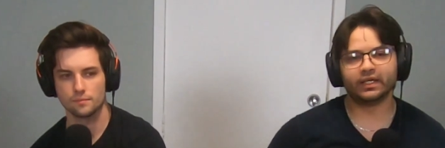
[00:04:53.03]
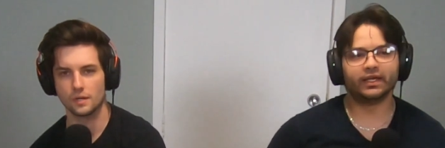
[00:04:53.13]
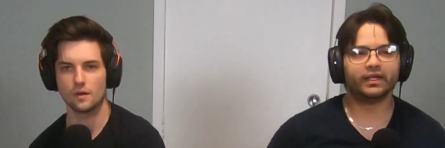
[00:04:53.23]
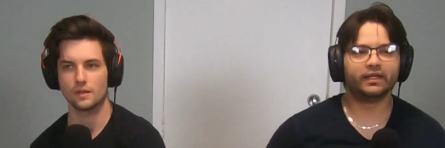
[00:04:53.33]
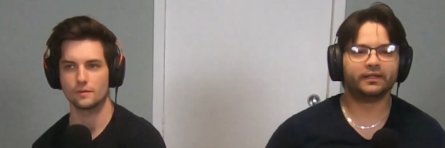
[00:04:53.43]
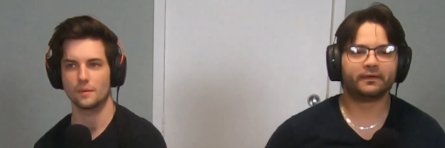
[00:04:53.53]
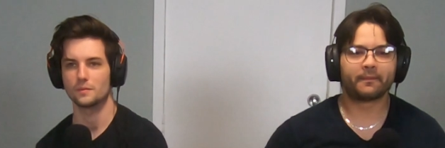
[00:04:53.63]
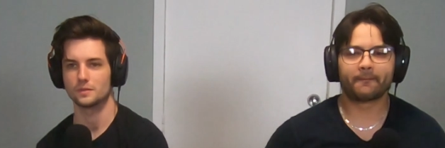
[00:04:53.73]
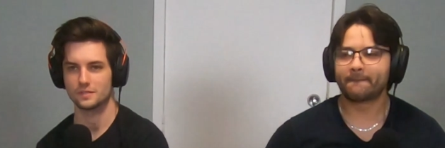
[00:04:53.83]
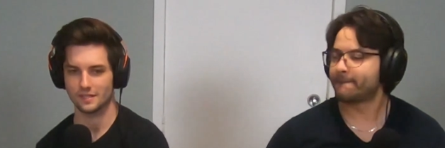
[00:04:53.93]
Speaker 1: Yeah. But all I
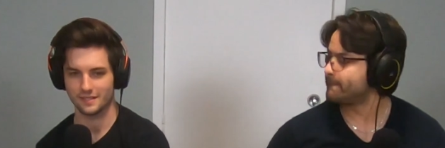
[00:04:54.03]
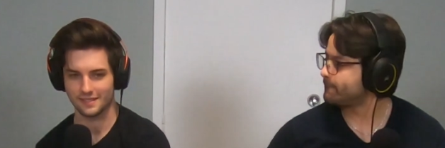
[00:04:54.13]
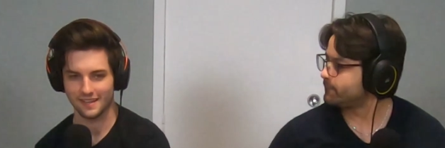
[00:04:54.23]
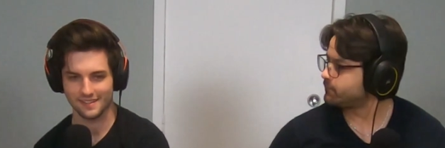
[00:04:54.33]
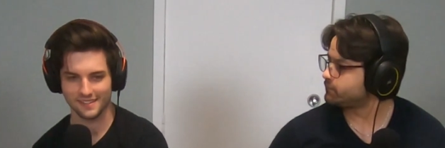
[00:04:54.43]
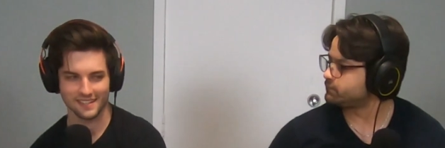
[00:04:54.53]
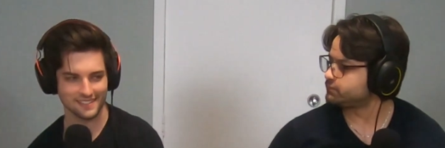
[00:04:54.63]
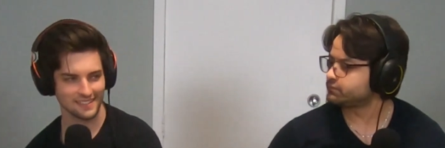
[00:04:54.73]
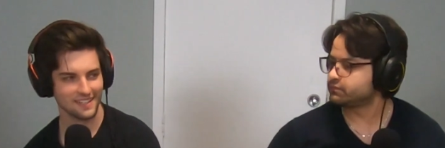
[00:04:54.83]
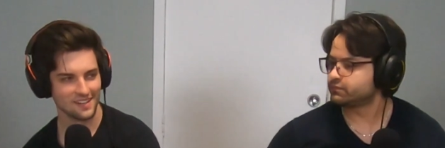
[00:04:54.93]
remember is that he had
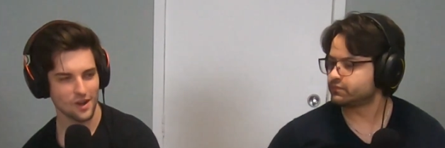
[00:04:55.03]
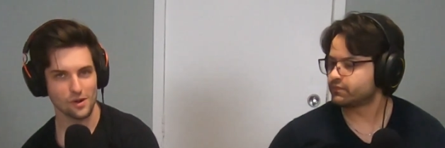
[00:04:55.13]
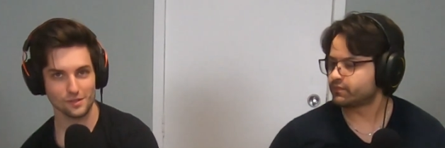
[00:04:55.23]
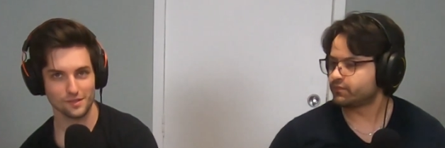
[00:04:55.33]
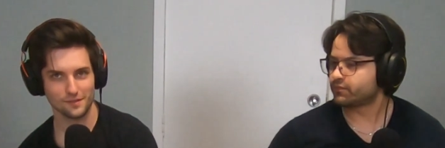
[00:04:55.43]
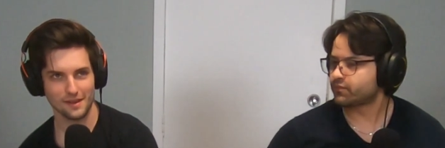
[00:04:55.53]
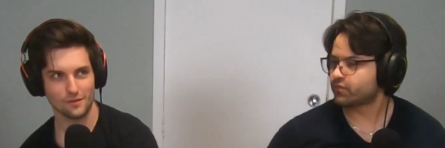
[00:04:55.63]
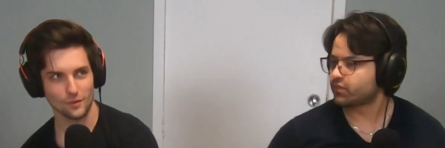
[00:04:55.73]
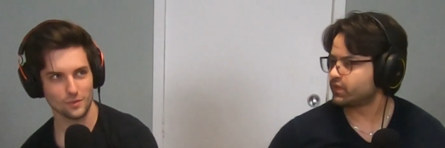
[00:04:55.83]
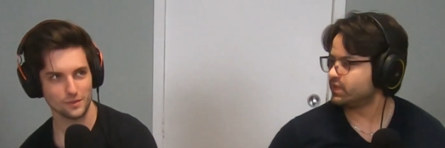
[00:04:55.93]
like all
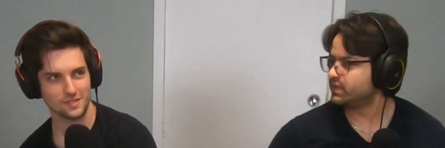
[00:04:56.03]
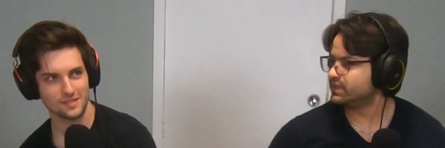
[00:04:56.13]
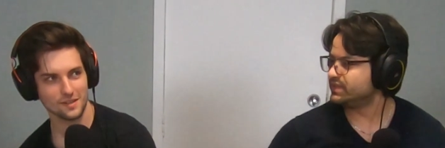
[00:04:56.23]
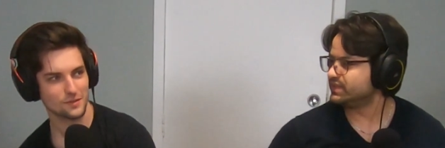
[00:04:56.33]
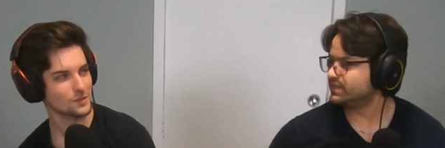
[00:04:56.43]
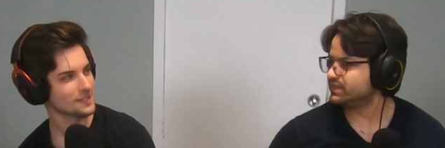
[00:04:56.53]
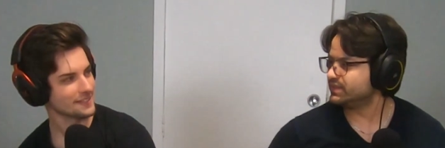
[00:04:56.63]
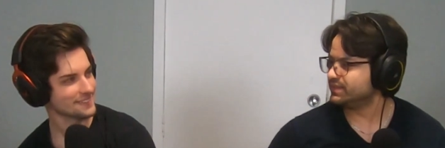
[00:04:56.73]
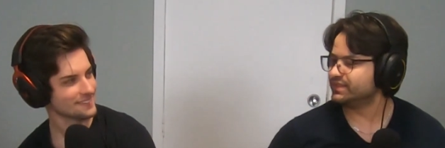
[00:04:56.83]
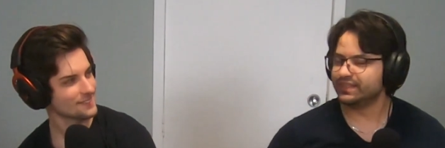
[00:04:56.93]
everyone was his
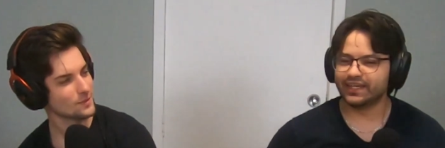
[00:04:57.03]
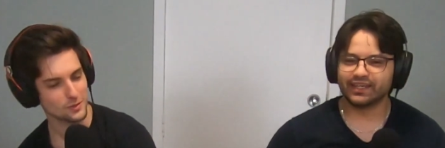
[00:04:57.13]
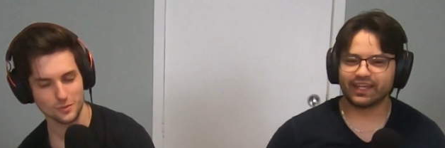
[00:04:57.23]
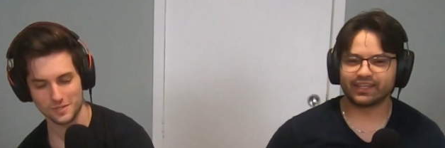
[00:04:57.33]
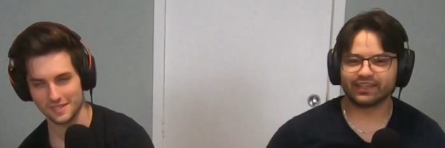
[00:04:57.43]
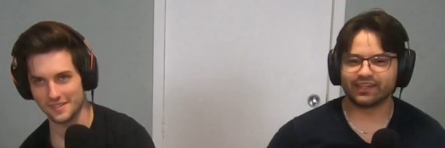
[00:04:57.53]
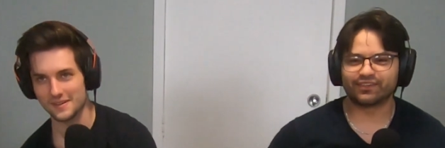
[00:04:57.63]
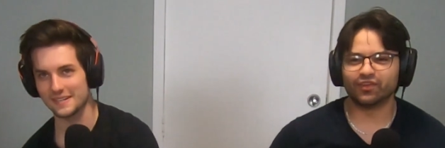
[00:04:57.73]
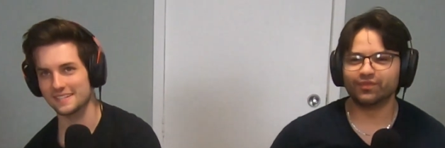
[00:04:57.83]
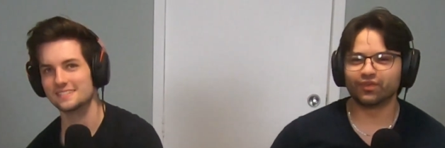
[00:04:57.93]
underling. Yeah, like
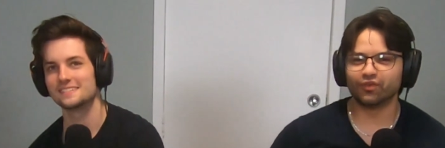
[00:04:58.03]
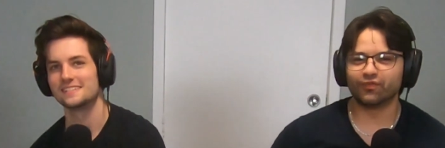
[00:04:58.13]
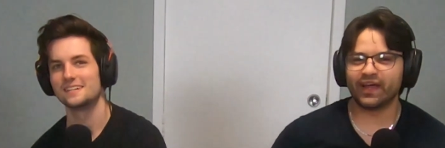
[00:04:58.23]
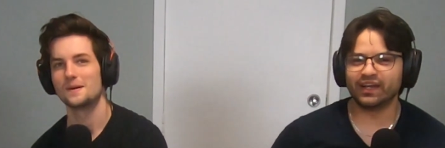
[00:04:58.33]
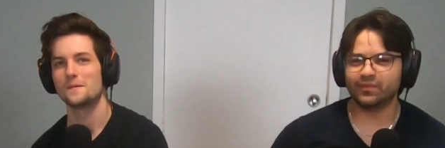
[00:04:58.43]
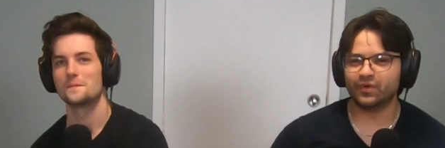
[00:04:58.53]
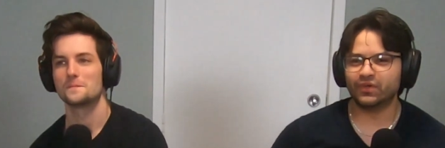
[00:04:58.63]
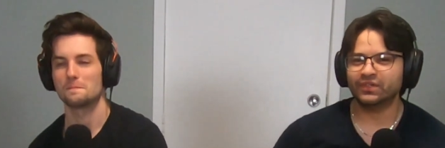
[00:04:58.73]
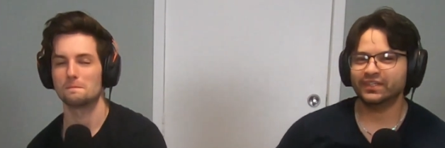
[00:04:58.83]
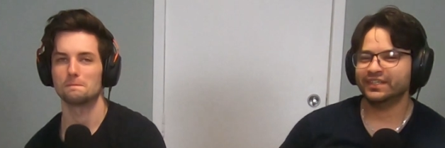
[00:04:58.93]
some sort of
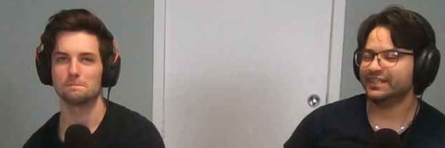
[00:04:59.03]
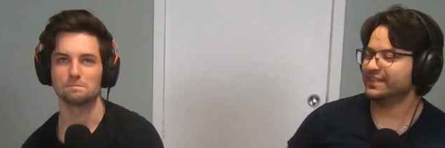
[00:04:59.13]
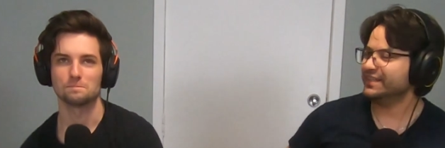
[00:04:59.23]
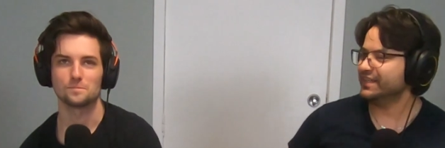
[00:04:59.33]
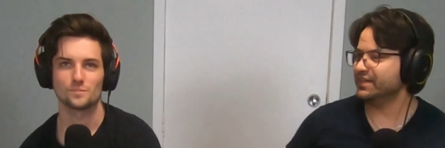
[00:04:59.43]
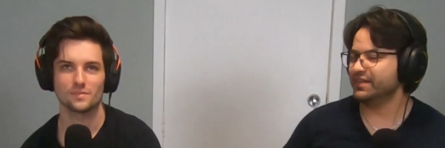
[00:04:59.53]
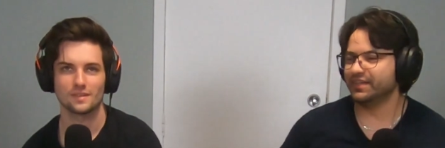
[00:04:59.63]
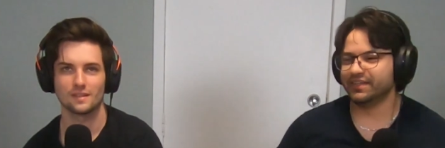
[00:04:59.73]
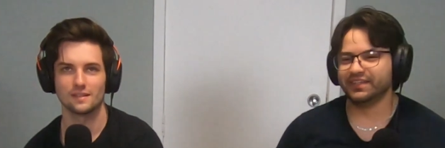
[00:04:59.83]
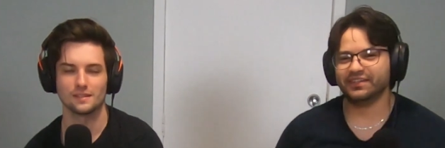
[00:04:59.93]
Speaker 2: animal. Mm-hmm. Uh,
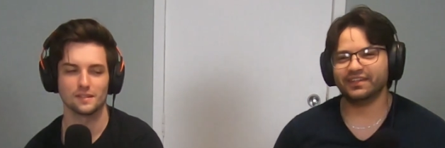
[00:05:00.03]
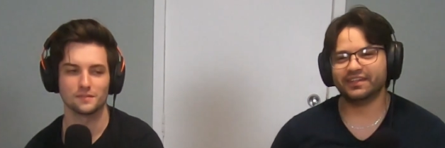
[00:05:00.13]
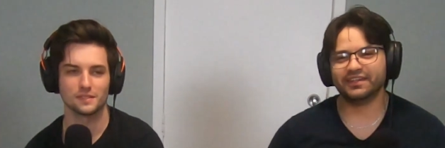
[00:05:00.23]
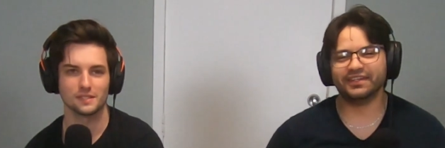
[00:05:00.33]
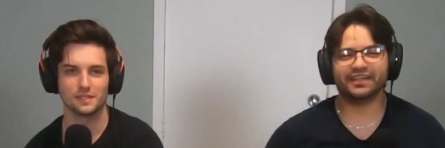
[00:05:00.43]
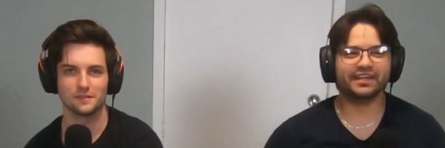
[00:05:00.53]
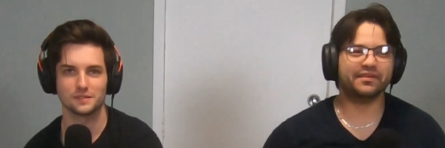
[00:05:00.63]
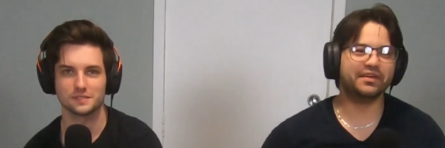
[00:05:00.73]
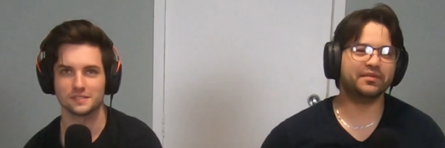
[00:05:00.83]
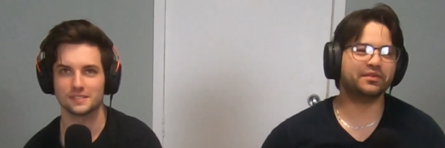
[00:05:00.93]
I yeah,
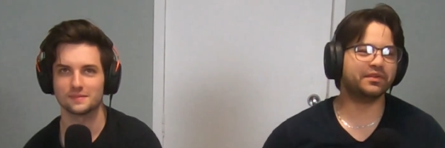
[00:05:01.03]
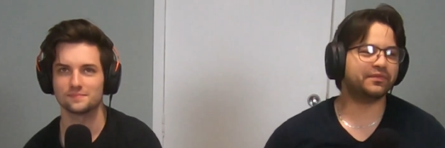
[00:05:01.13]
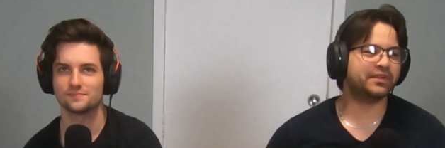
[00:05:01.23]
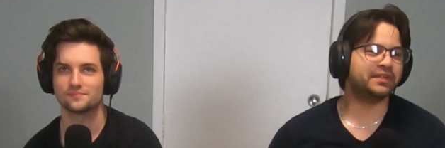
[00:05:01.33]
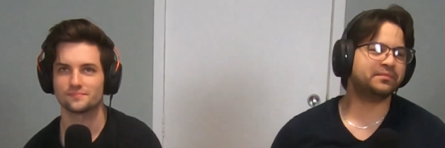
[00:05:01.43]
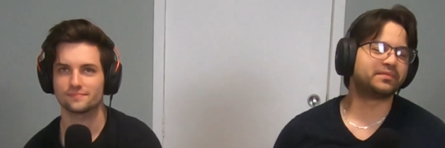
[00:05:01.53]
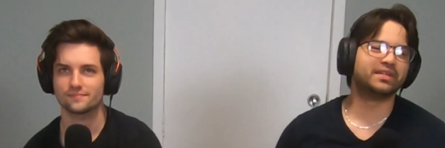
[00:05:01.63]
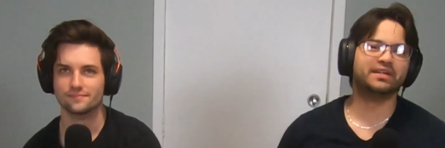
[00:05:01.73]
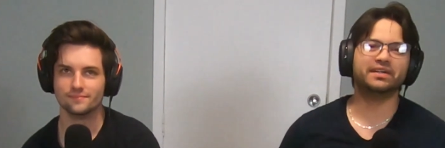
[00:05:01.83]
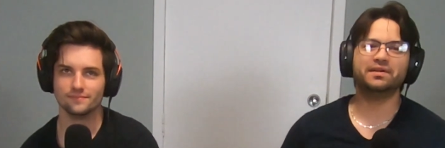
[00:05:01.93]
it, it was really funny.
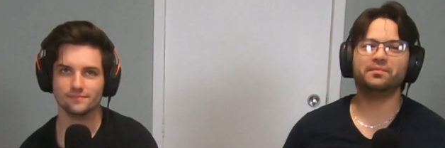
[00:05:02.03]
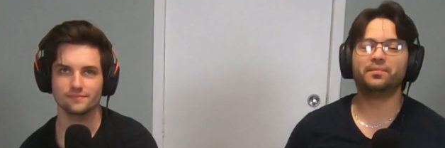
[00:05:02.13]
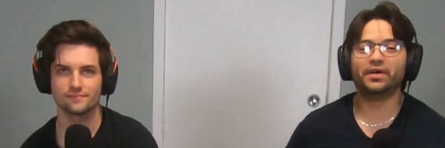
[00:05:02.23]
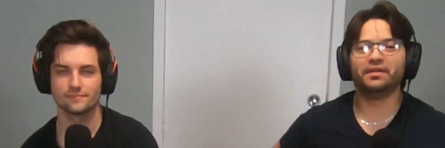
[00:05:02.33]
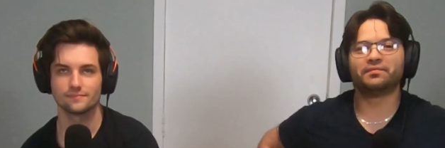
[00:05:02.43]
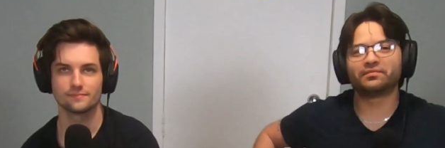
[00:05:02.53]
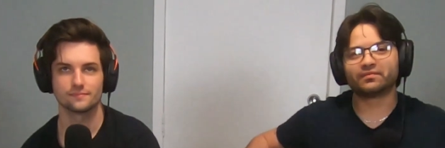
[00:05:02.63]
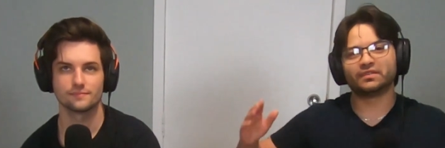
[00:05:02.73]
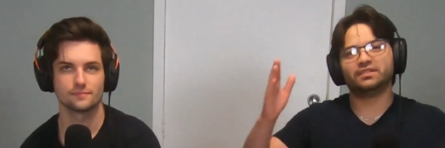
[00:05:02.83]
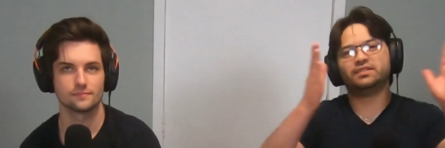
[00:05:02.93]
Um,
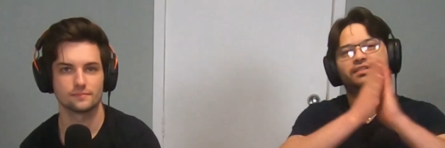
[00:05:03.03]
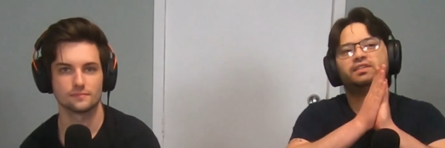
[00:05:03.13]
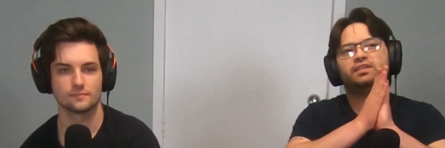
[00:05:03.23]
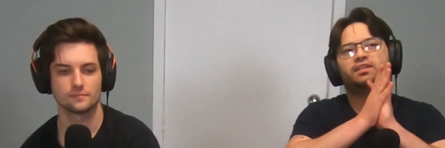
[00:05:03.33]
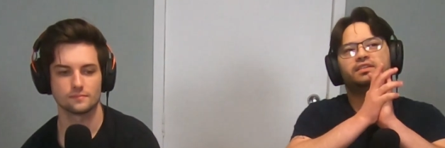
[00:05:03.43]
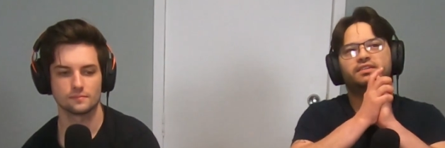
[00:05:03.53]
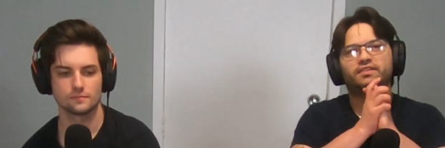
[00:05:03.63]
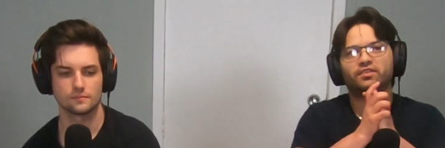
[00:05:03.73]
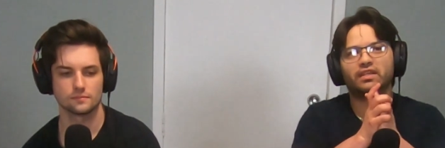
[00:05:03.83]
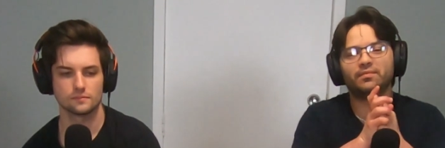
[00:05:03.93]
but
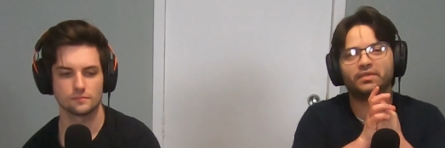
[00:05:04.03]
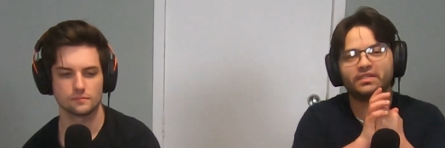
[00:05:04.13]
so that